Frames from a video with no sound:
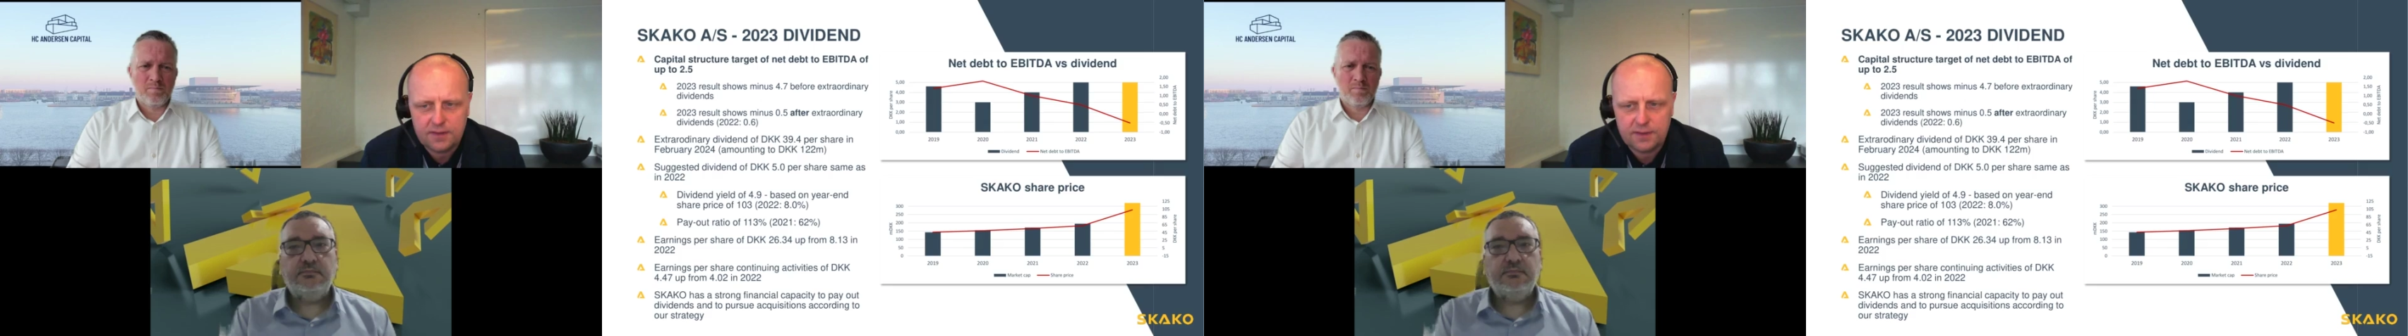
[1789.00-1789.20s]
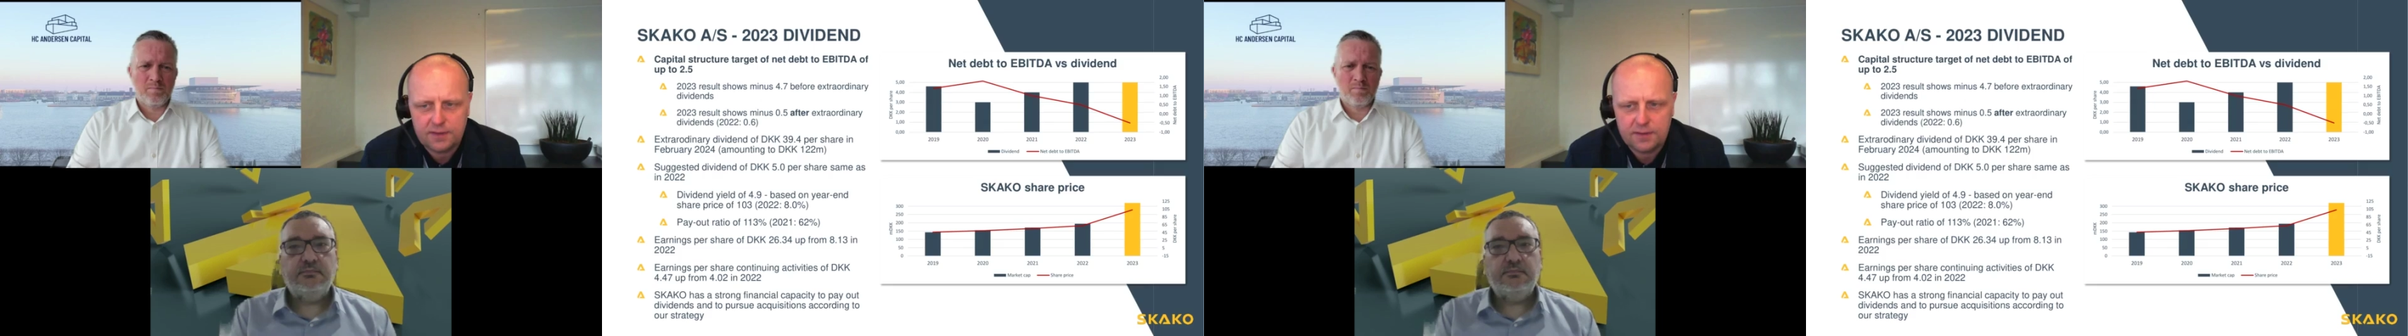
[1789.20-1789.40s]

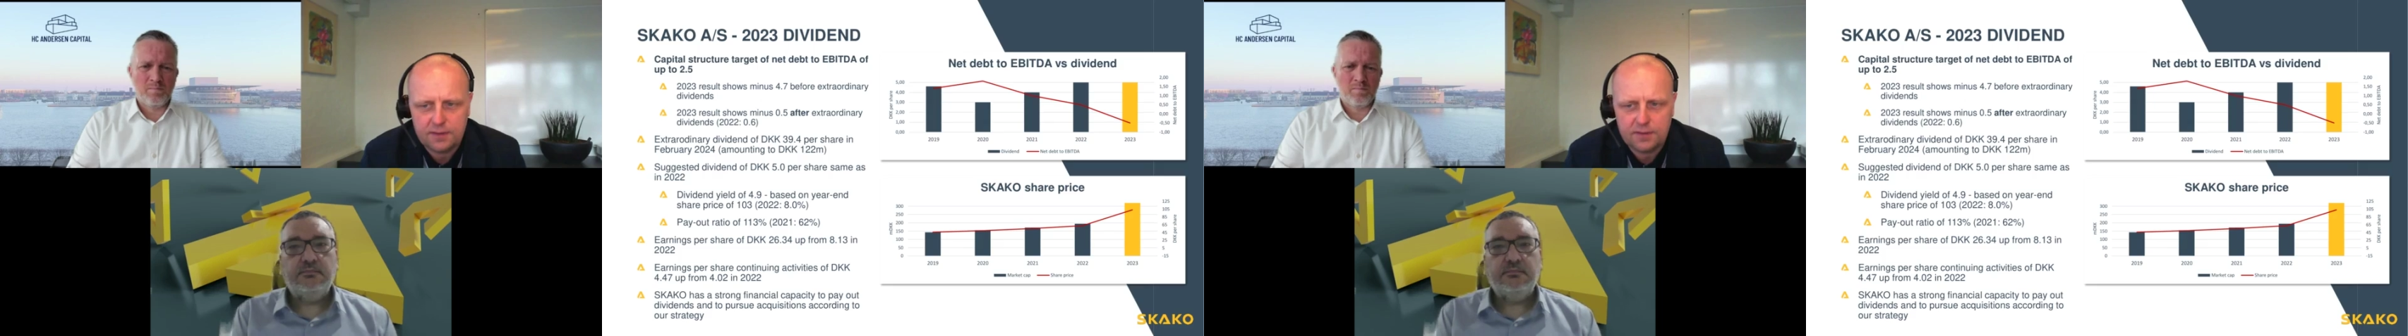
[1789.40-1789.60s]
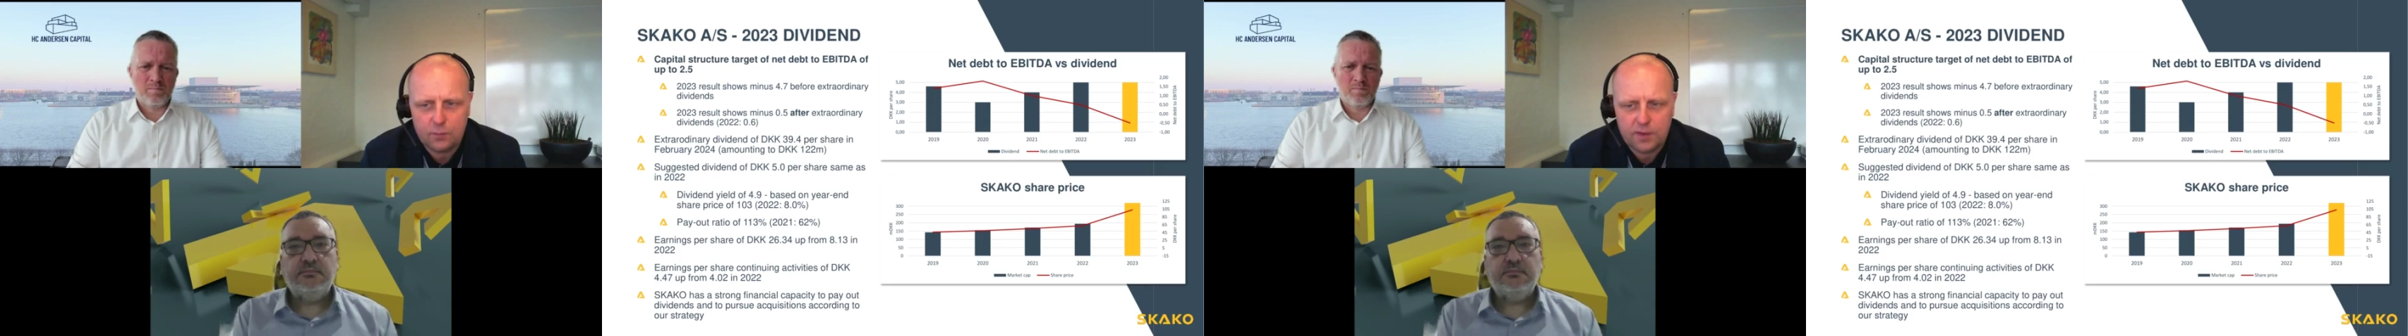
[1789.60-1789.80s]

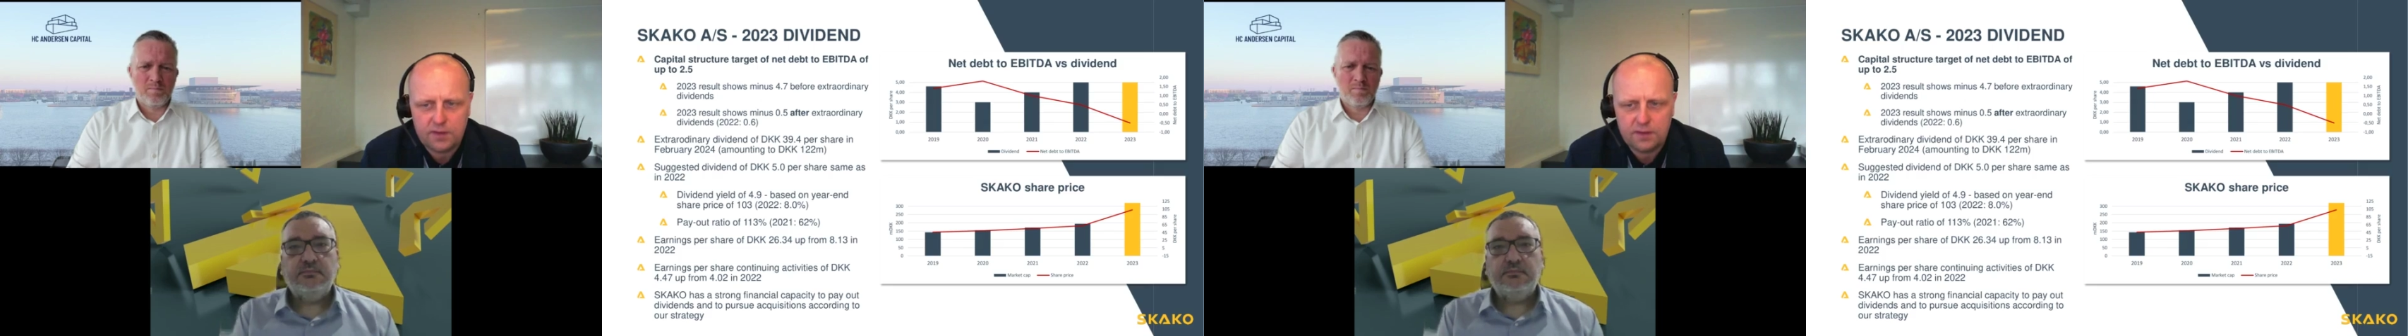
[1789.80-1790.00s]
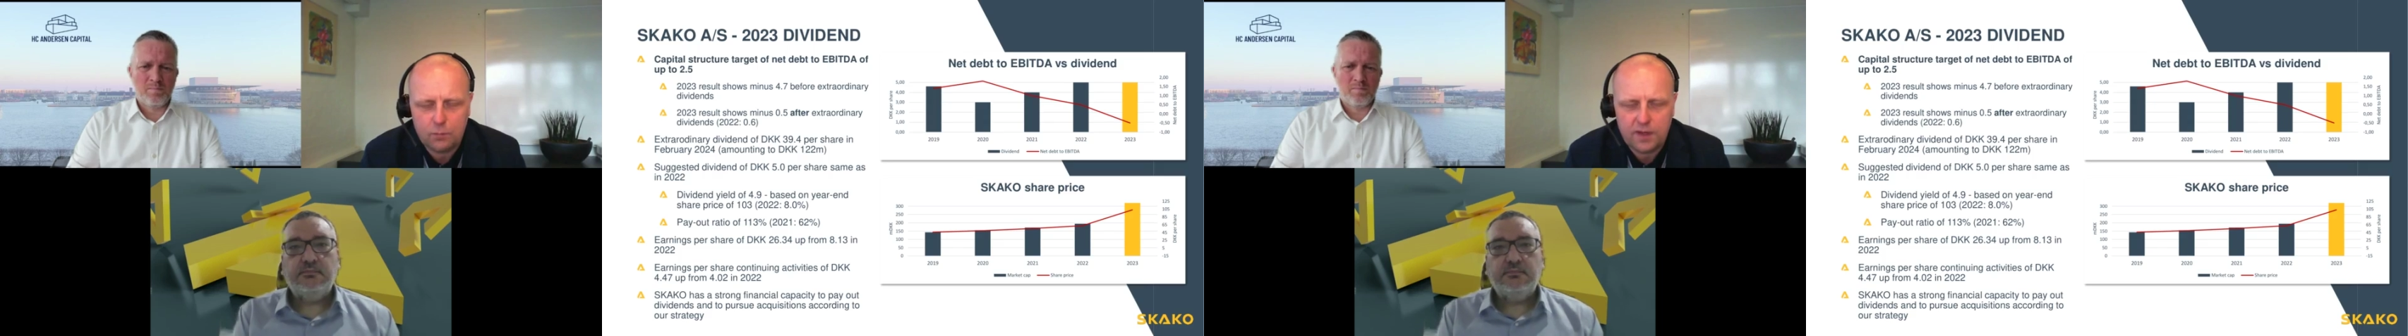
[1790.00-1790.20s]

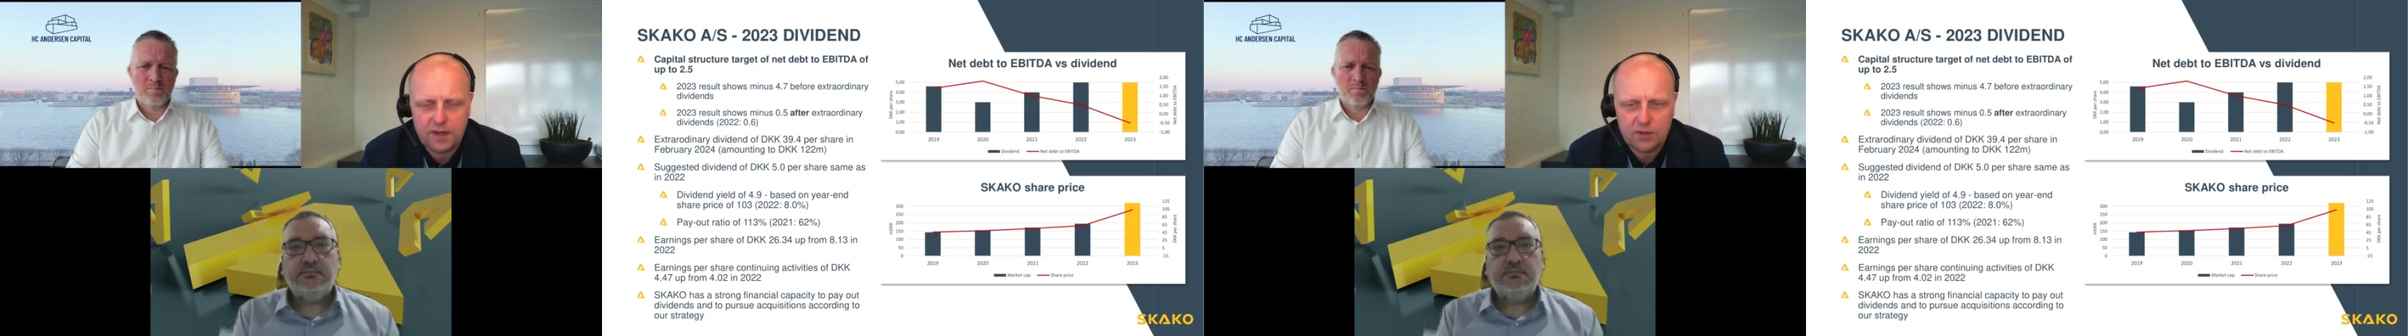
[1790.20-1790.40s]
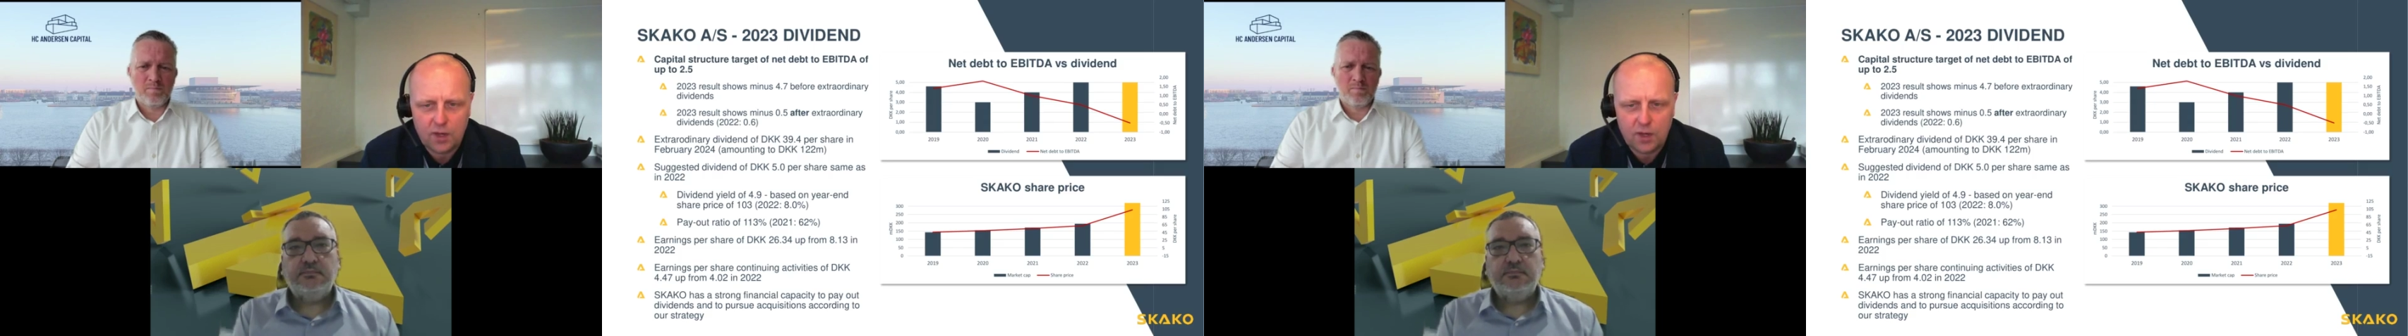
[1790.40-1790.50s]
with a